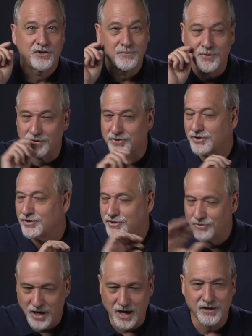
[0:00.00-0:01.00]
Computers
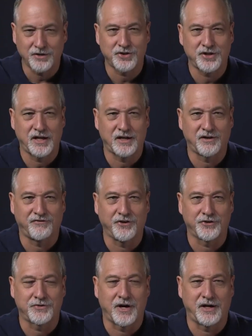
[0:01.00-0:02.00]
do not understand how to
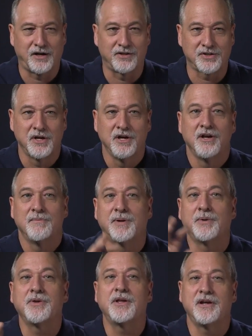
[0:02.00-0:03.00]
filter out errors,
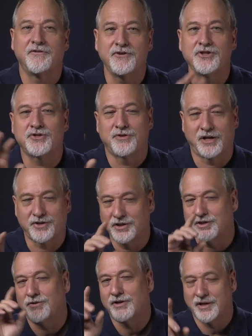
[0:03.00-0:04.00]
but with enough
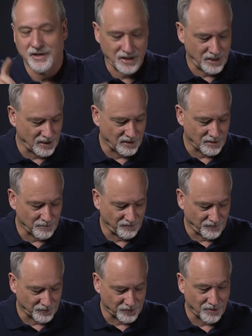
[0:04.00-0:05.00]
instruction, you can kind of get them to
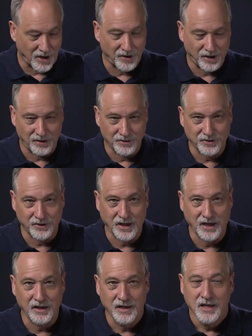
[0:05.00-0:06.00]
filter out errors,
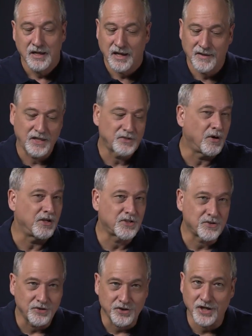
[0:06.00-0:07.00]
okay? And that's why
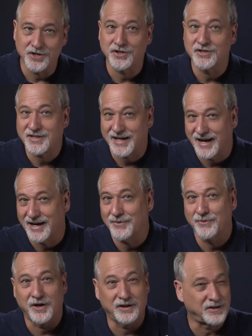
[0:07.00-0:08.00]
search engines kind of
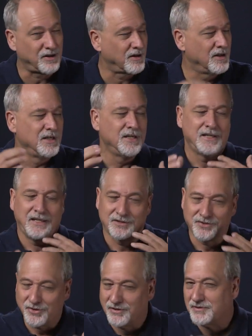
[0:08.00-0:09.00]
work there.
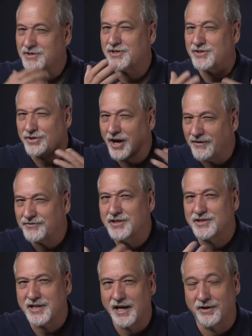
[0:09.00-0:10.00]
It's sort of this soft
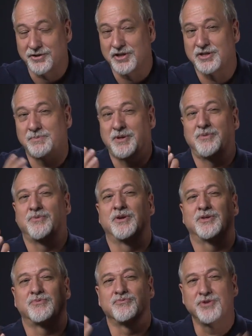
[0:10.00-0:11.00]
intelligence, but it
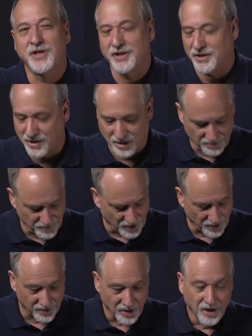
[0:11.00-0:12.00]
was really hard to
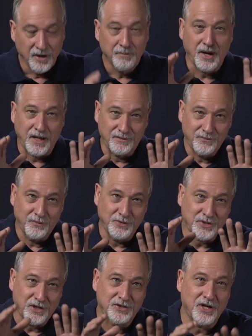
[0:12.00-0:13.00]
build. But when we
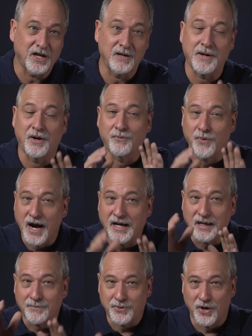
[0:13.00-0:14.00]
start talking about
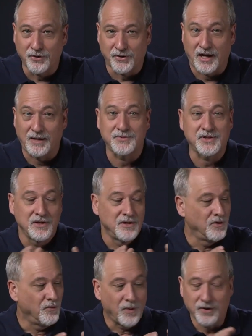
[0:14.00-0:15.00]
writing programs,
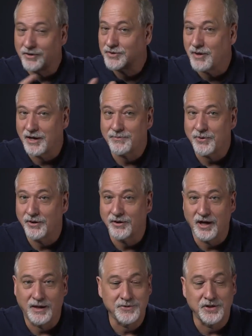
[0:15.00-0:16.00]
whether it's writing
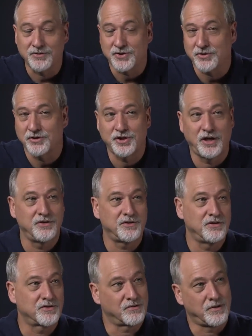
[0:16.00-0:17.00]
programs to do search
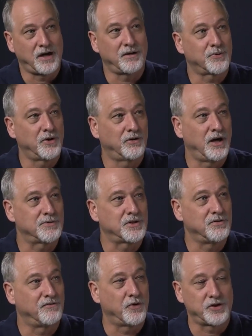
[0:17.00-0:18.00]
engines or writing programs to
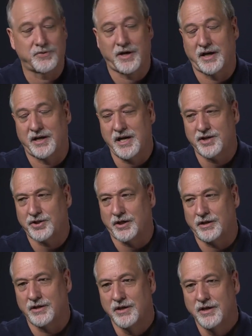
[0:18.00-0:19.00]
do voice
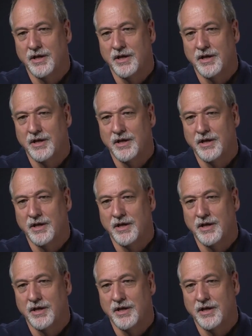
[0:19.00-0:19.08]
recognition,